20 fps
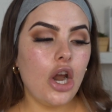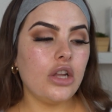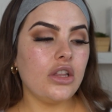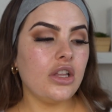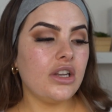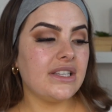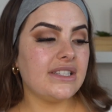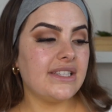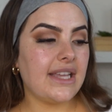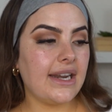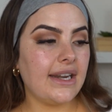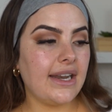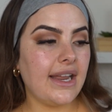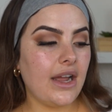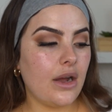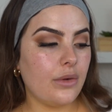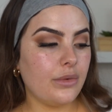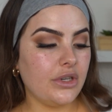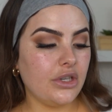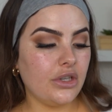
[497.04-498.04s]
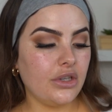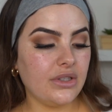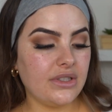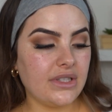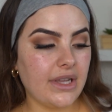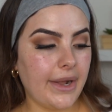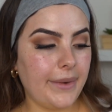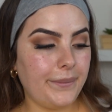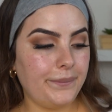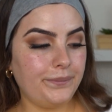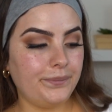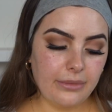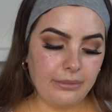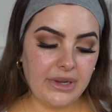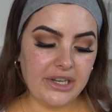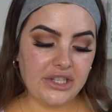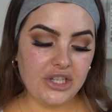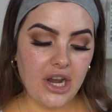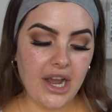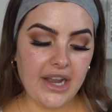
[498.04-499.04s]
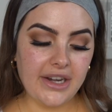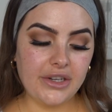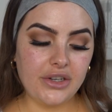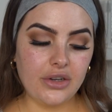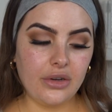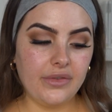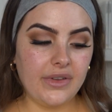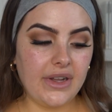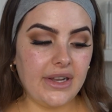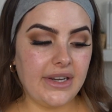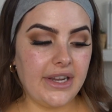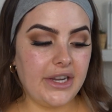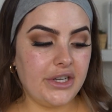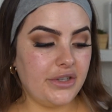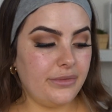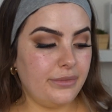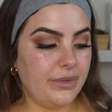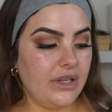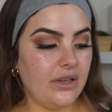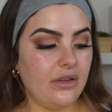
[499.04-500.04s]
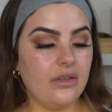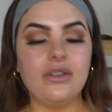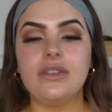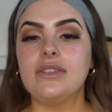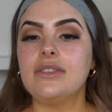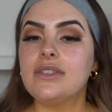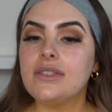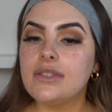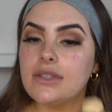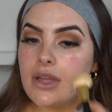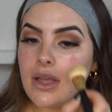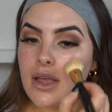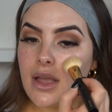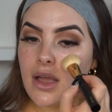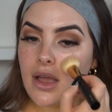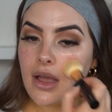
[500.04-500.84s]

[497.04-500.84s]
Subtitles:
Only on a Saturday, I would use my China Doll foundation because